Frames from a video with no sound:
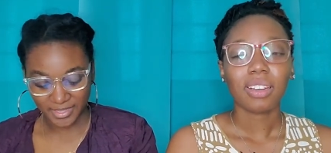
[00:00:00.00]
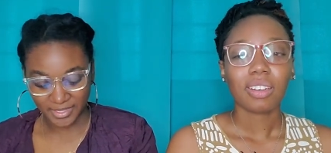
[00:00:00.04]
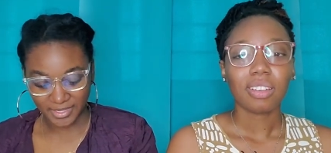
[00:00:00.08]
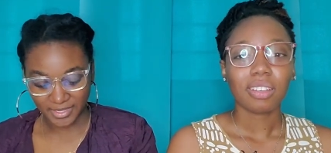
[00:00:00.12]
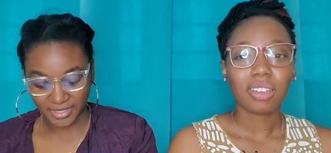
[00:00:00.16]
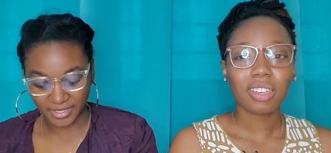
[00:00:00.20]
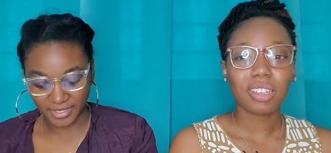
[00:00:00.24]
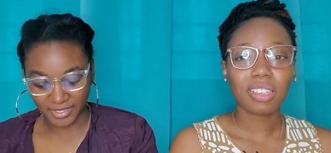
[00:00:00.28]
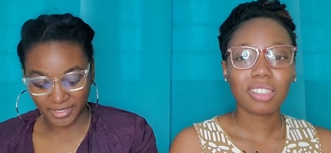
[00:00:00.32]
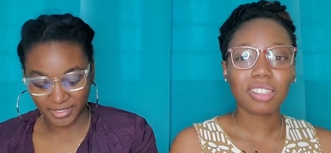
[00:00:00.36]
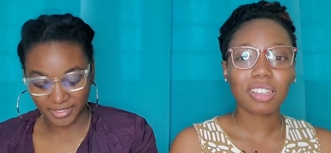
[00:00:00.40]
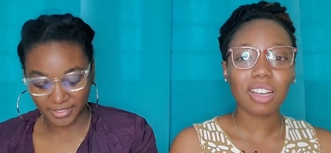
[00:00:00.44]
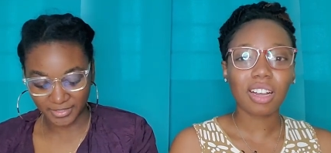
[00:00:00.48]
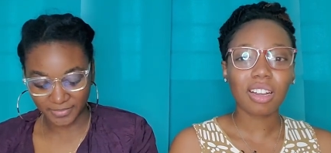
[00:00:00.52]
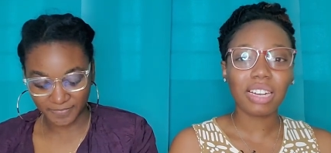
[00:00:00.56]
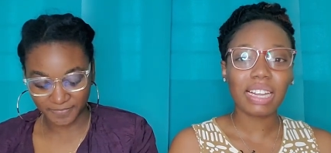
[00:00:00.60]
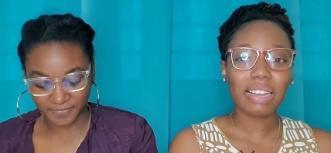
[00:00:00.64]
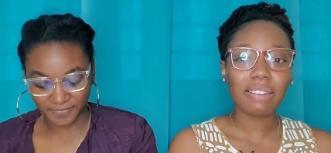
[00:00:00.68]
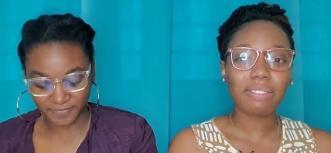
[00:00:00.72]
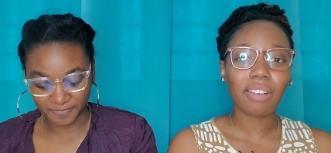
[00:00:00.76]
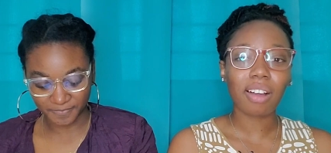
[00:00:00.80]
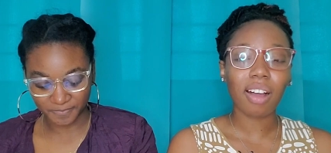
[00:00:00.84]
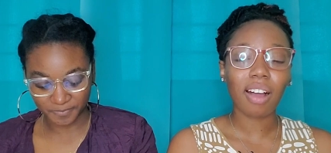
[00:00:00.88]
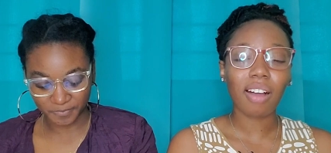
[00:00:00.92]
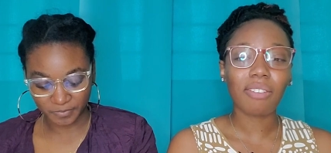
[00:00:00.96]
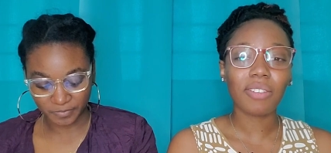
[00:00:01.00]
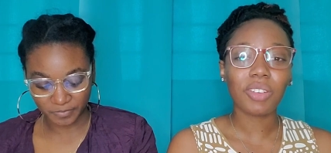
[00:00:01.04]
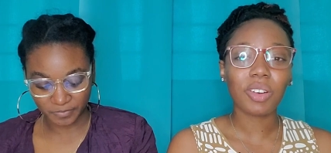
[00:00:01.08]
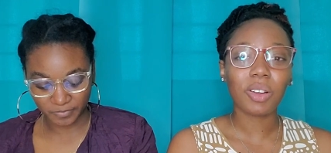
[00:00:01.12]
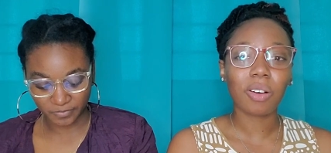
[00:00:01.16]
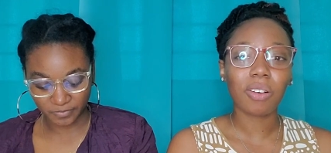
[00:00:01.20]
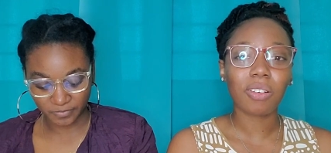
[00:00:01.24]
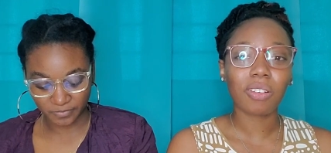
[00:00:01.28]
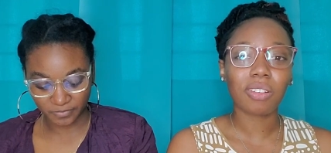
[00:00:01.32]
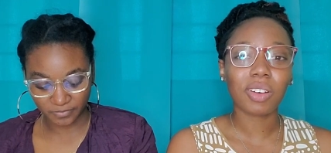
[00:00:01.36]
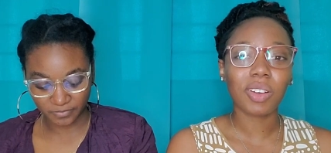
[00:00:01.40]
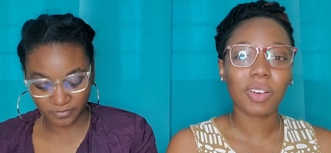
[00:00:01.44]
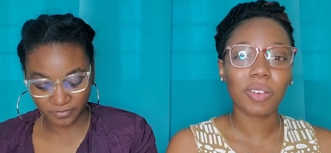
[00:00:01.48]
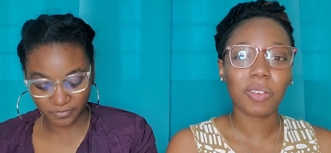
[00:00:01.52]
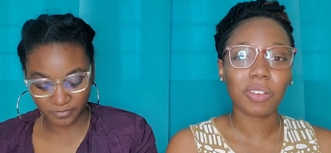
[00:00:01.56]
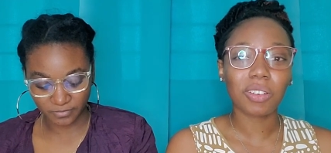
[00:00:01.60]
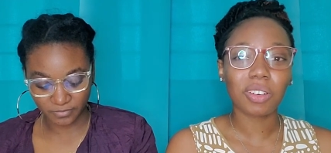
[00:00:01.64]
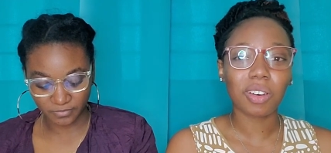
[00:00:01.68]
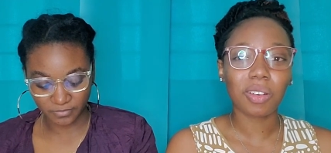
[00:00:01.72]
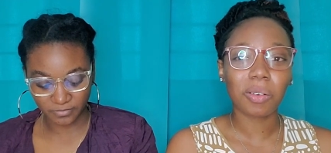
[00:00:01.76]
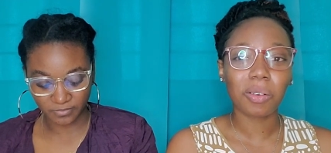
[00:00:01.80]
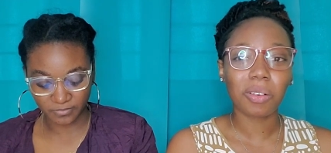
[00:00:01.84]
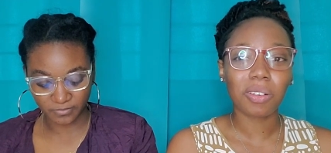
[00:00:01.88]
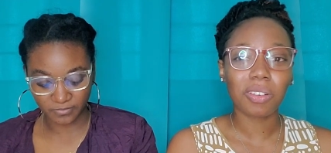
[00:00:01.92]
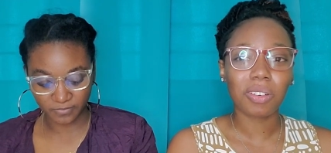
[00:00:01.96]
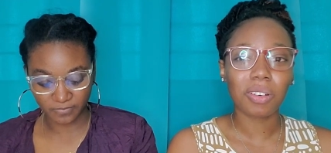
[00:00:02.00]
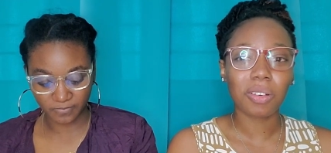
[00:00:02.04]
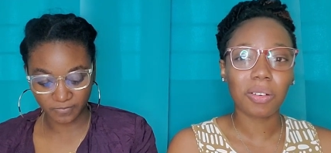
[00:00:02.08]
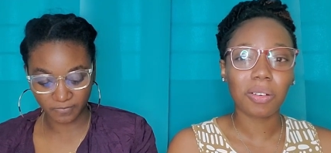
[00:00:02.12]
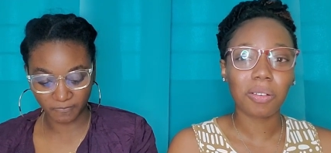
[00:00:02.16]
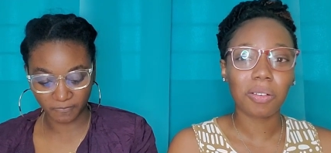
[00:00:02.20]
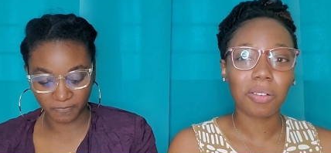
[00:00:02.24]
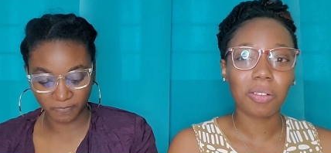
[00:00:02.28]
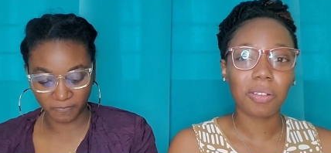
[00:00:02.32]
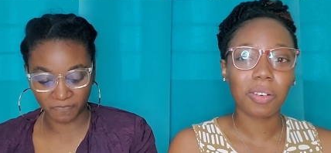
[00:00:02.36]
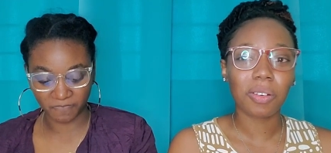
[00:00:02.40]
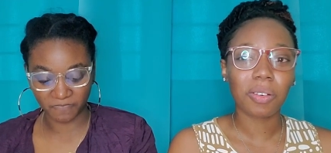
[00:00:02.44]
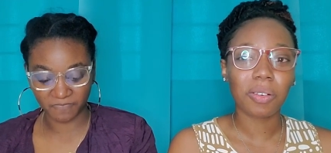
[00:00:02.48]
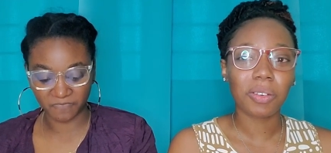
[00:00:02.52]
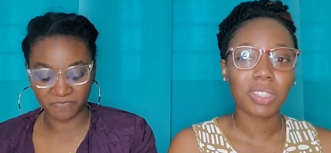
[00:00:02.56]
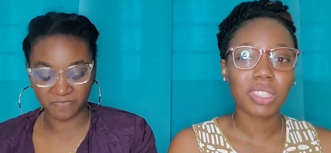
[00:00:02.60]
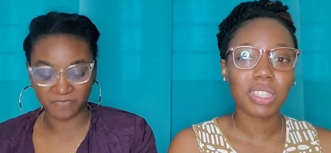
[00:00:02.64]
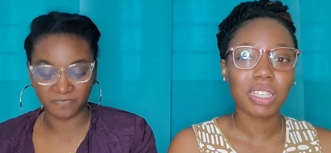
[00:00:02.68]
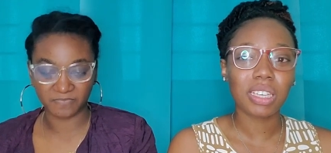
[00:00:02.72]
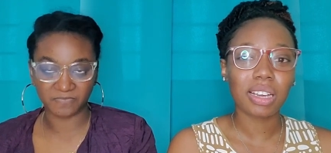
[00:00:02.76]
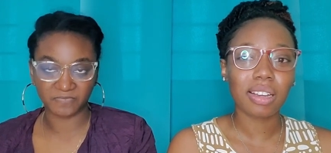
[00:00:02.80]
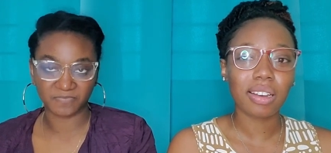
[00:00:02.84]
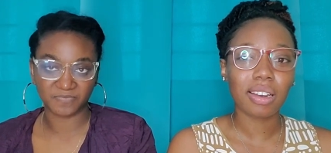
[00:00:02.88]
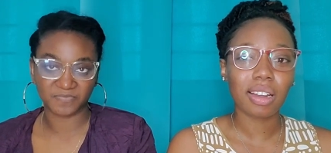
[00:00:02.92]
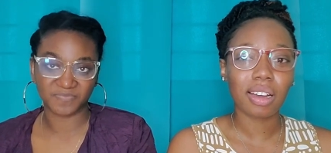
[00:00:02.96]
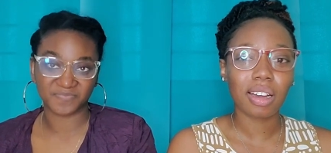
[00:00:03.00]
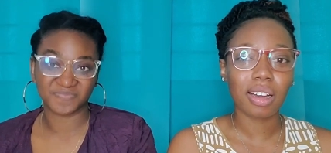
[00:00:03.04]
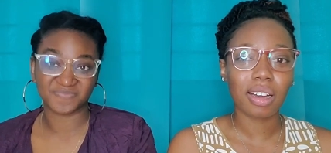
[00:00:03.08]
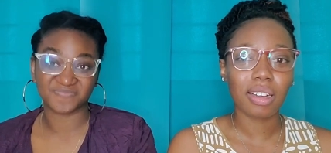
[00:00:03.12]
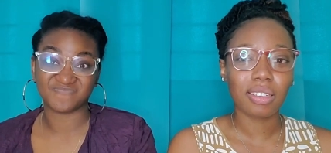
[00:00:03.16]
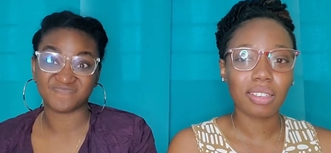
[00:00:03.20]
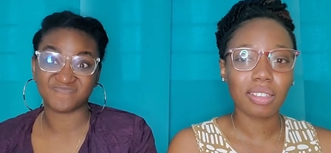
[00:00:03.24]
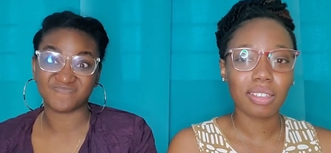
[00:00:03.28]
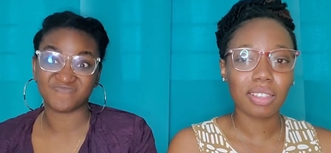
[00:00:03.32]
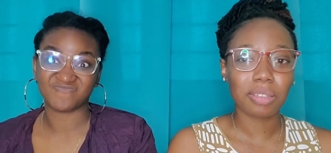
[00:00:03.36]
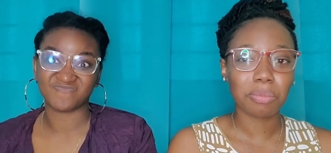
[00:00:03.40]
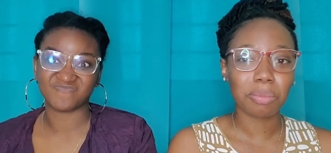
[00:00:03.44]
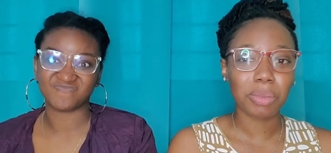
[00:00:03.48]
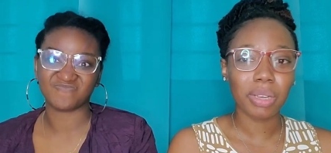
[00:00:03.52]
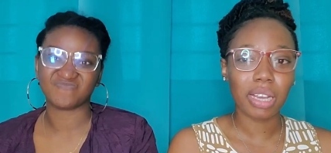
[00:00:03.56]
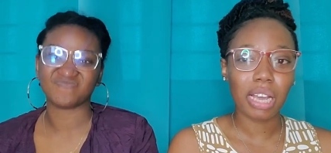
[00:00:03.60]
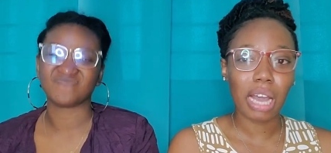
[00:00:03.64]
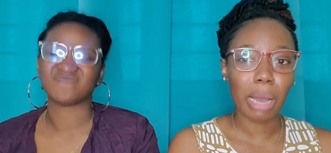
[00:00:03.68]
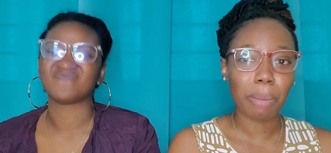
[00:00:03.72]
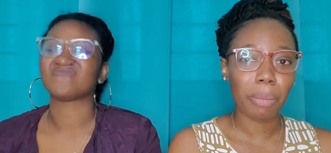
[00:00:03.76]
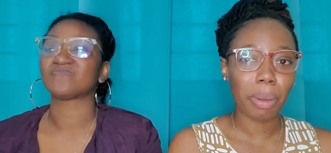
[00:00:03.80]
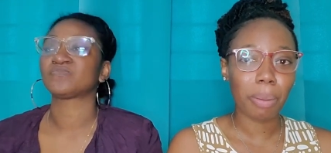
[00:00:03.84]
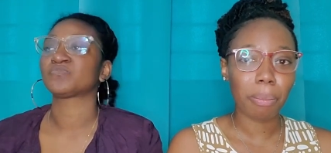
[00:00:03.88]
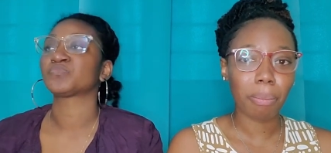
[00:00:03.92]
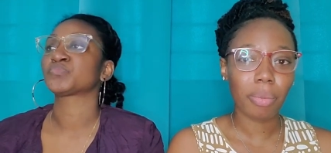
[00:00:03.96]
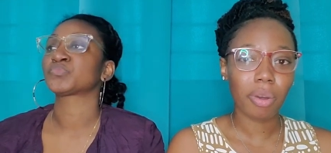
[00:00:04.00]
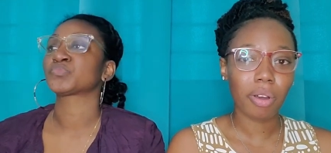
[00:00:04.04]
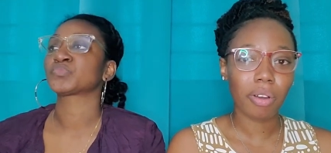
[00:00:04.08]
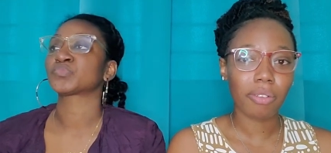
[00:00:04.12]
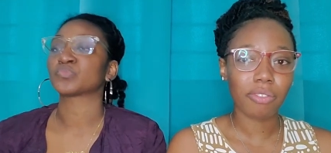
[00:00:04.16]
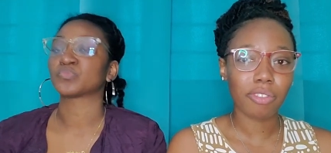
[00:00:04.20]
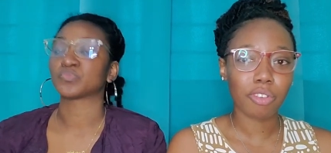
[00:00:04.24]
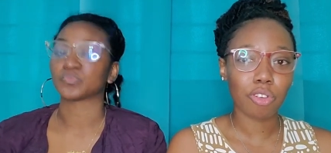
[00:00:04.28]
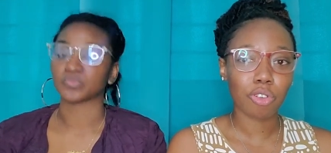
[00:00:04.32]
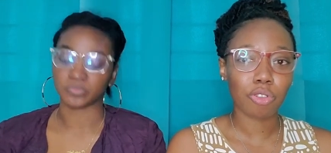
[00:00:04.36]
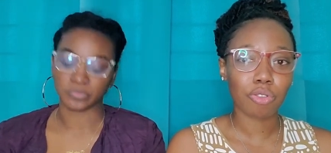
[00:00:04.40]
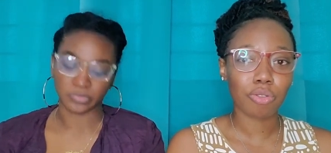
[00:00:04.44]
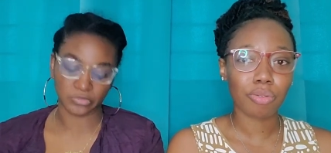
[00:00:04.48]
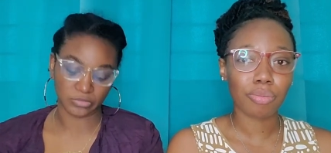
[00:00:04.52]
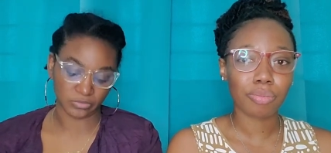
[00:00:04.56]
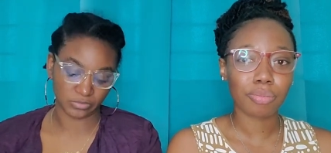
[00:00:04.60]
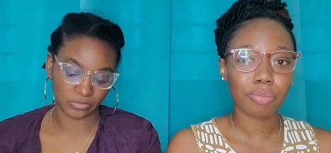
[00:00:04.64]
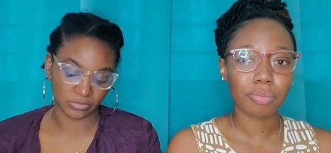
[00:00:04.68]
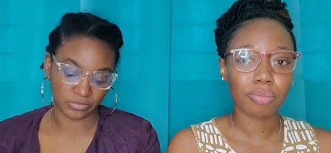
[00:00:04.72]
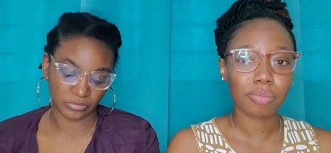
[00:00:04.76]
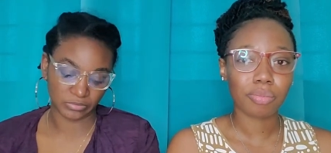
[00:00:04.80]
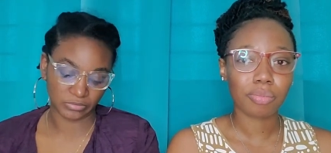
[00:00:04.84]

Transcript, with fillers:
Speaker 1: do you um, still leave I have no no no no no singing ads I can't remember of none